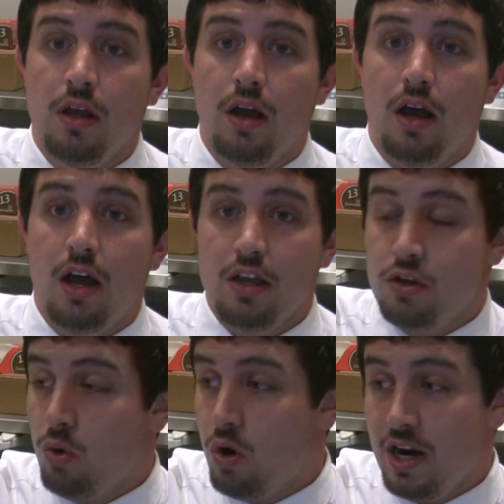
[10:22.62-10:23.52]

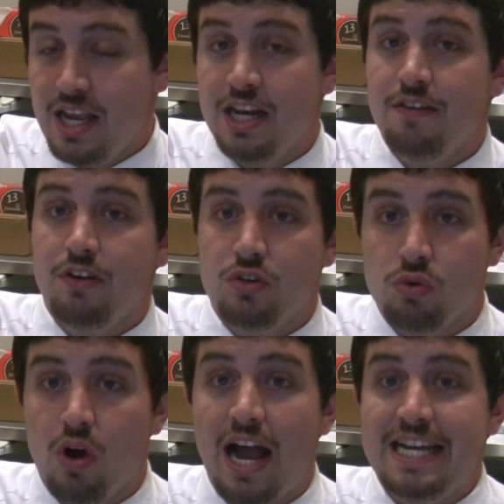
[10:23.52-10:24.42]
Your
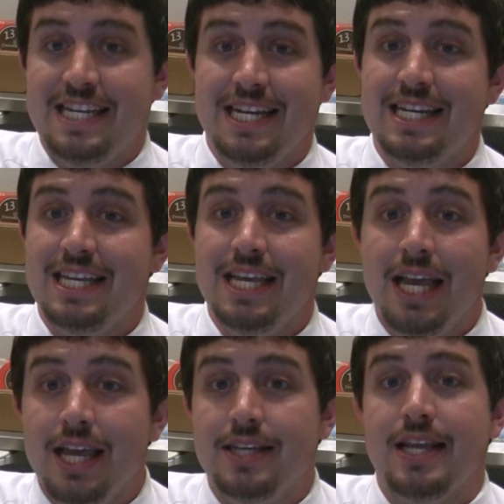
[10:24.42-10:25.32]
individual identity
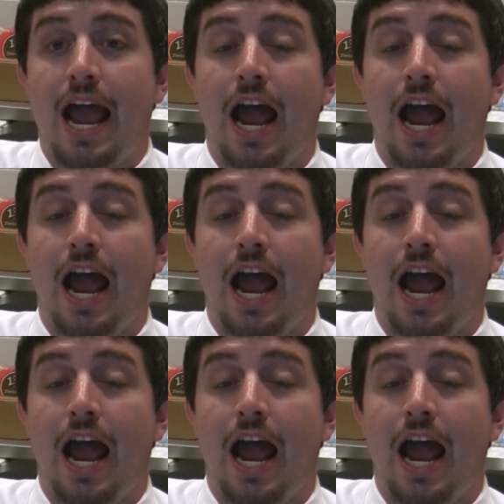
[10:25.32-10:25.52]
is